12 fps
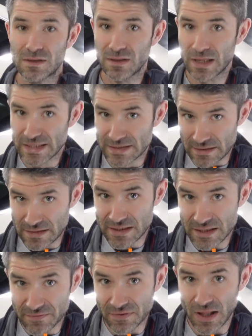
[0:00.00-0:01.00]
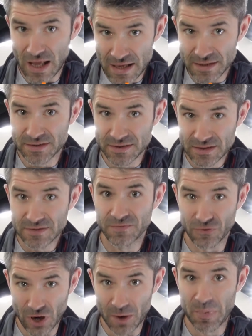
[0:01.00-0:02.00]
Let's leave less
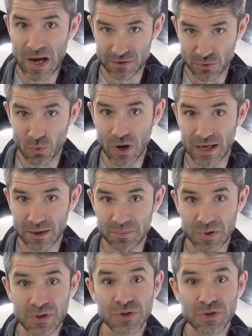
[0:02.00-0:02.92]
for our panel wipe